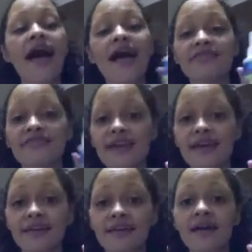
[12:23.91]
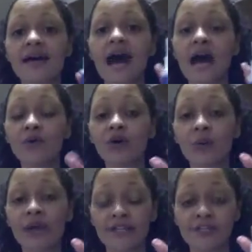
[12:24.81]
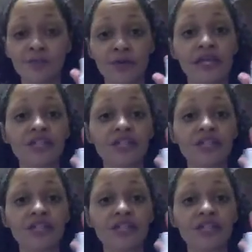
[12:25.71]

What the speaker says: And then I will go ahead and spray